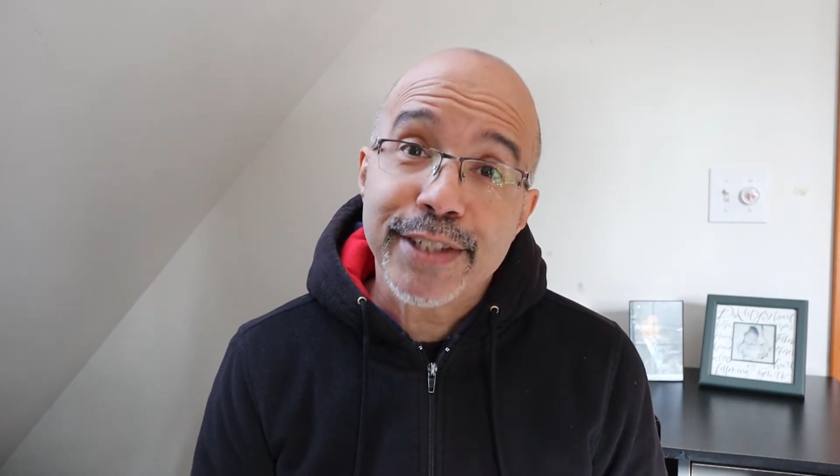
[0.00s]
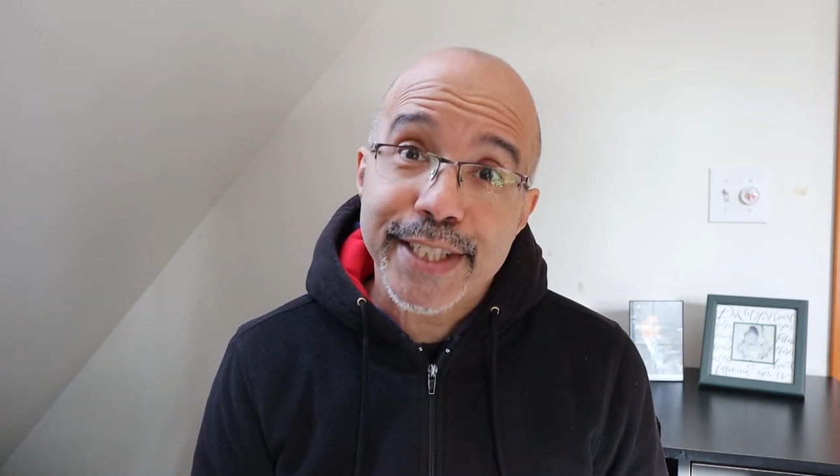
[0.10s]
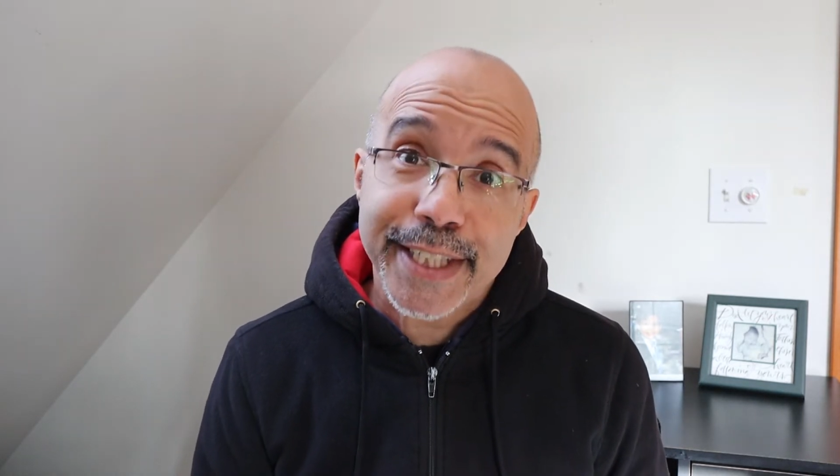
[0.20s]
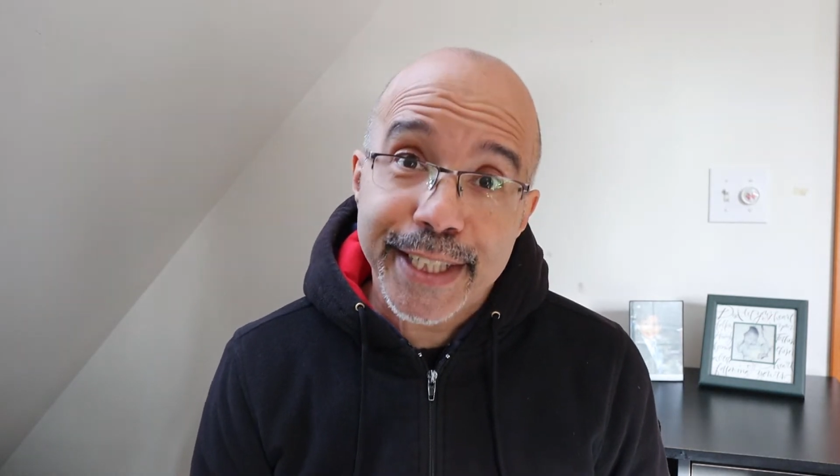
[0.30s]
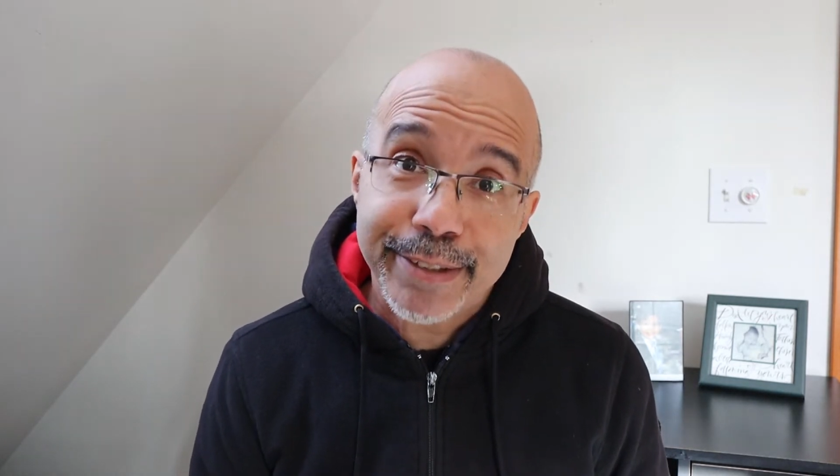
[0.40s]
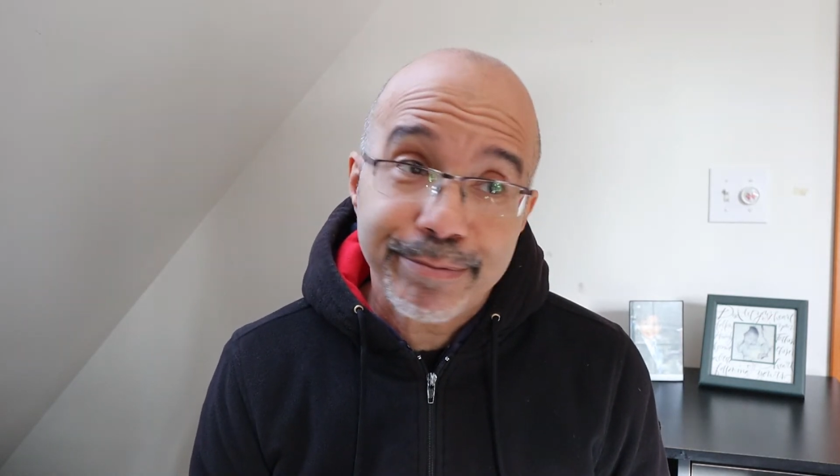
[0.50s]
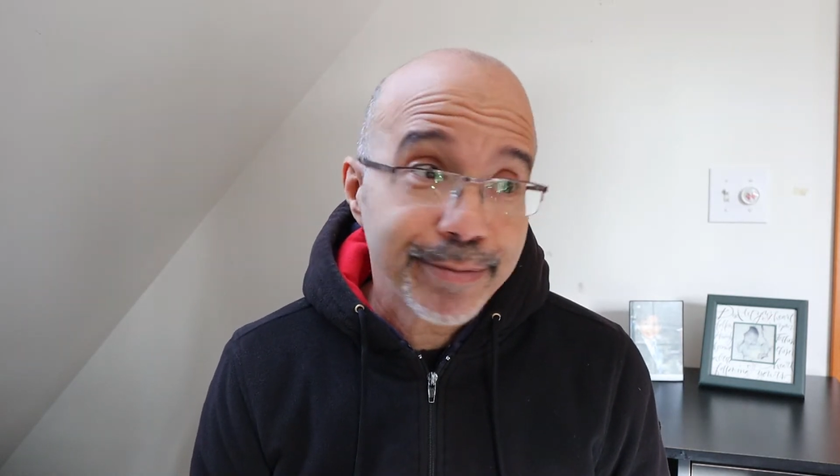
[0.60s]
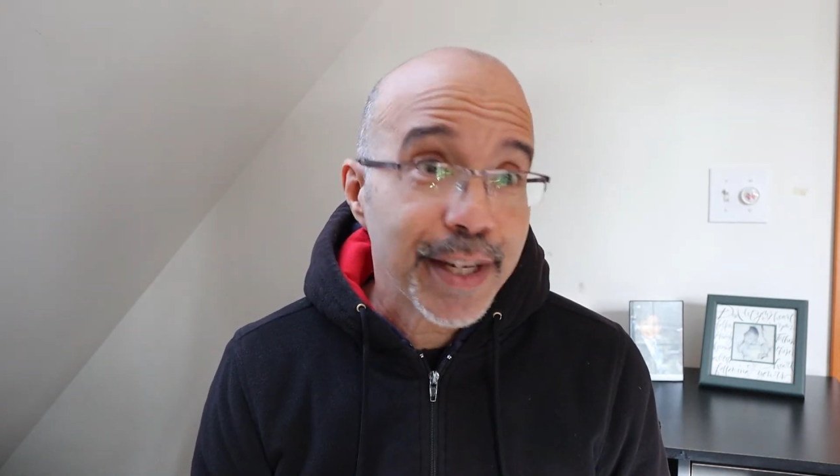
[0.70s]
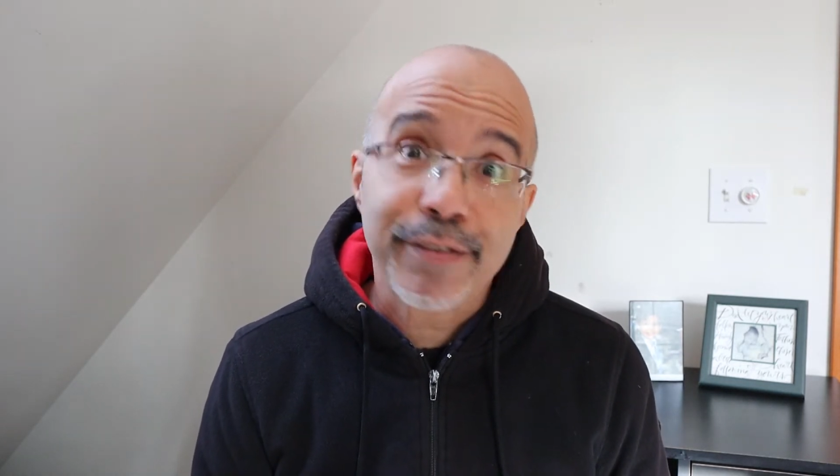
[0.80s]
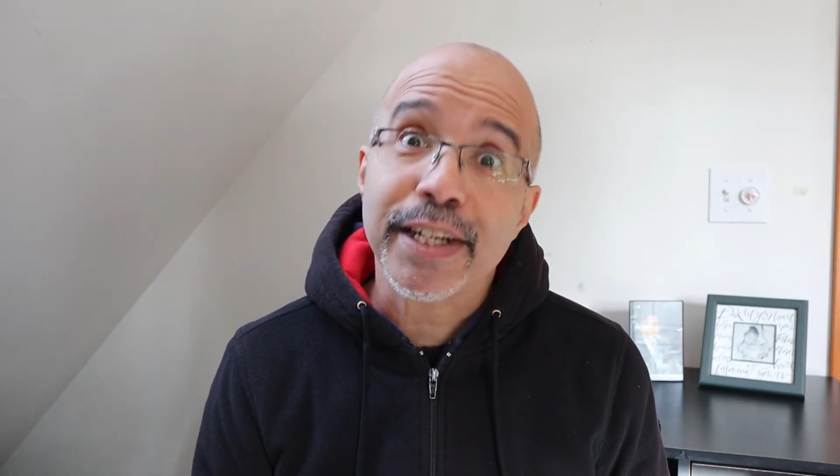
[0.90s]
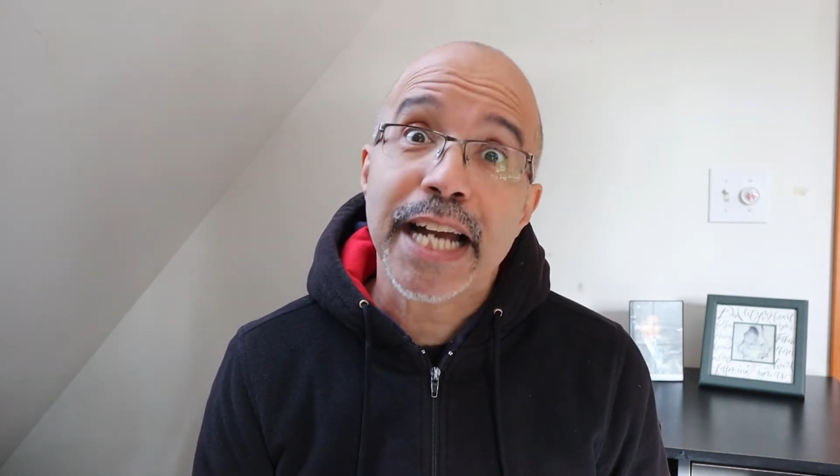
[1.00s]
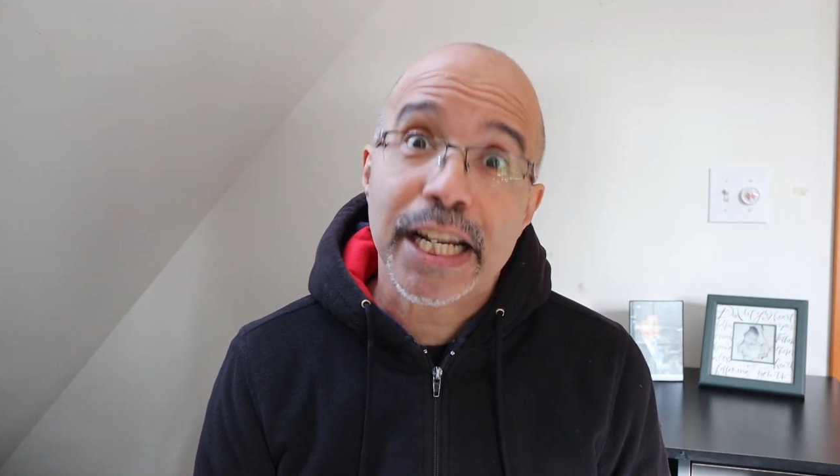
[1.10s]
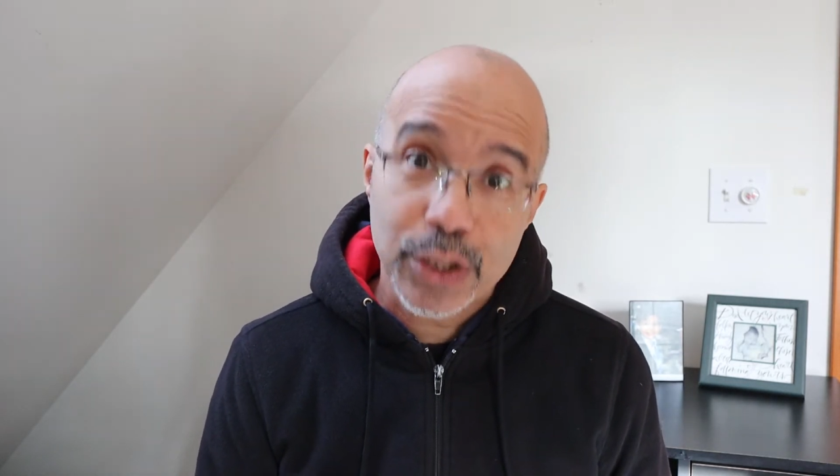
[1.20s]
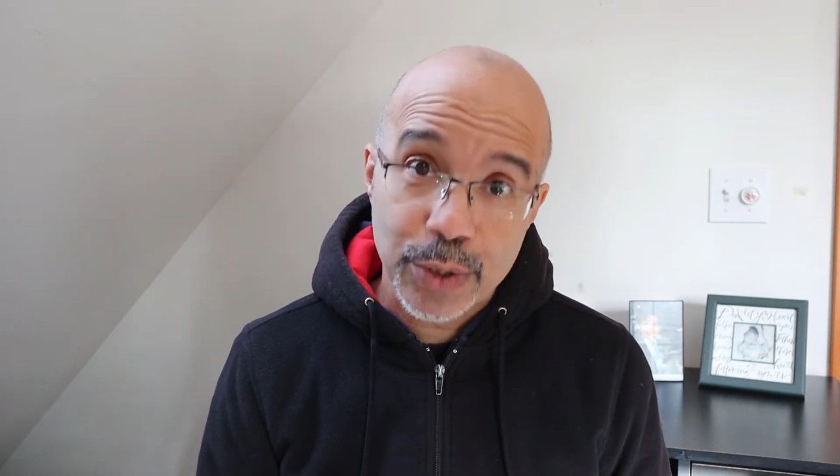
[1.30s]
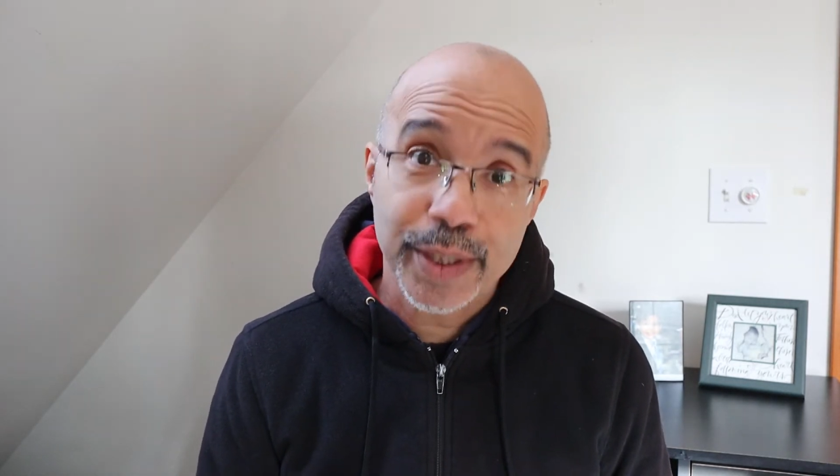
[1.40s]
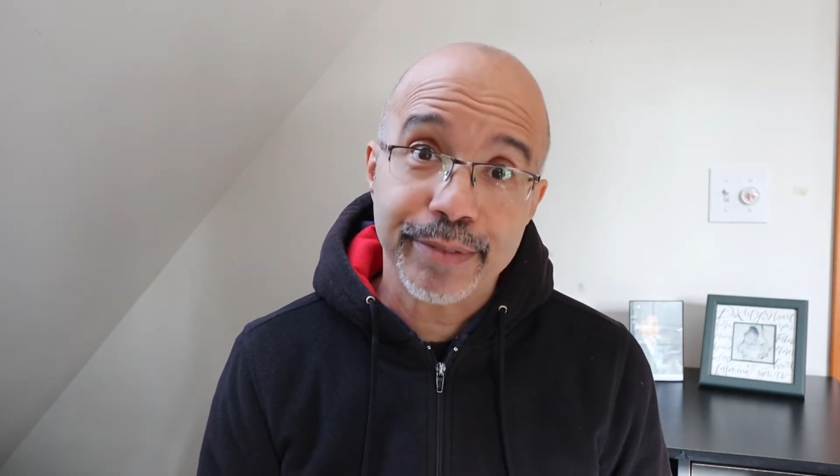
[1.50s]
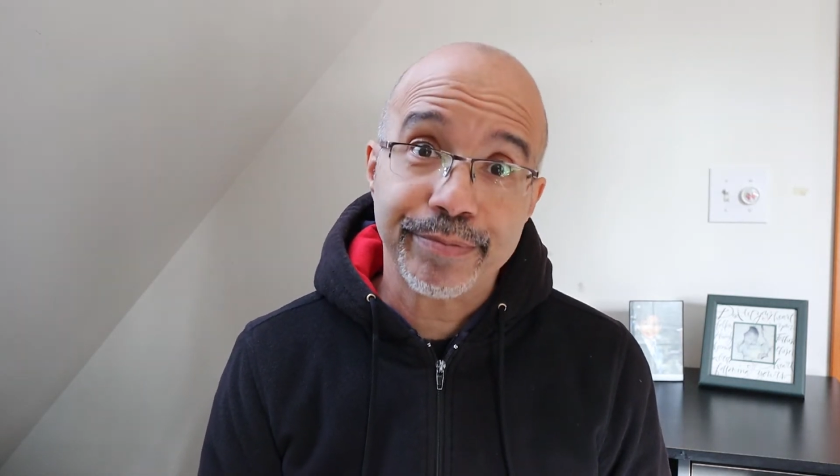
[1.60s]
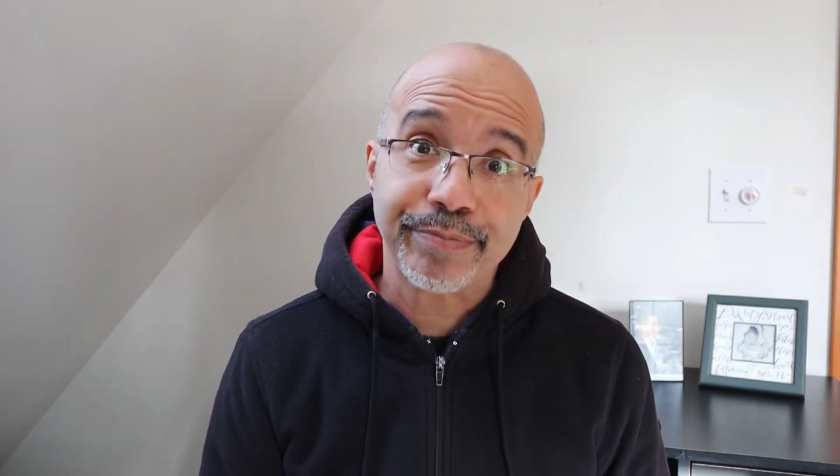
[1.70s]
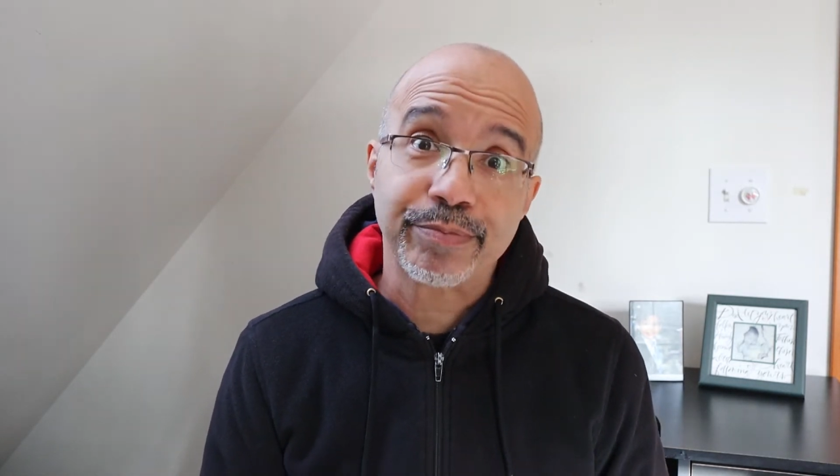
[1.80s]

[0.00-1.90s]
did it, never got to it.